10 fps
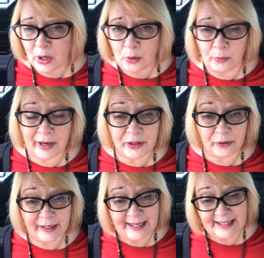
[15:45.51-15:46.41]
whether
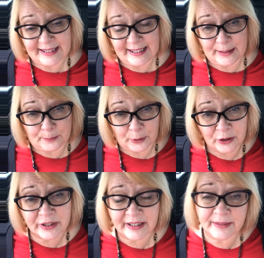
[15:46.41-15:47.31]
it's in
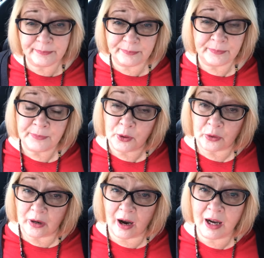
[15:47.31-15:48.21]
person
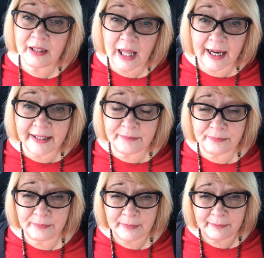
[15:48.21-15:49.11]
or online,
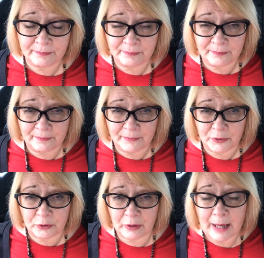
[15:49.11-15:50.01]

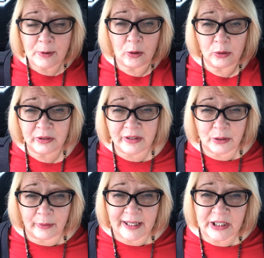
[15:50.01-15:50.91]
grab a hold of the
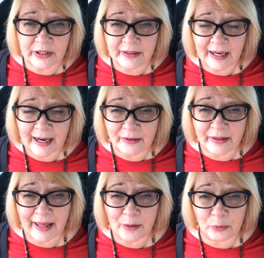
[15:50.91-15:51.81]
grace out
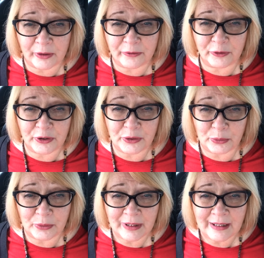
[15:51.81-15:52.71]
of that word for you
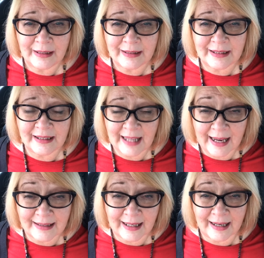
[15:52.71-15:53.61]

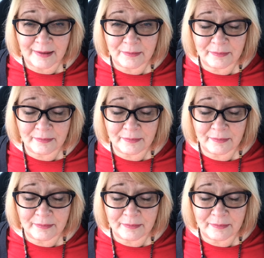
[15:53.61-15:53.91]
that day.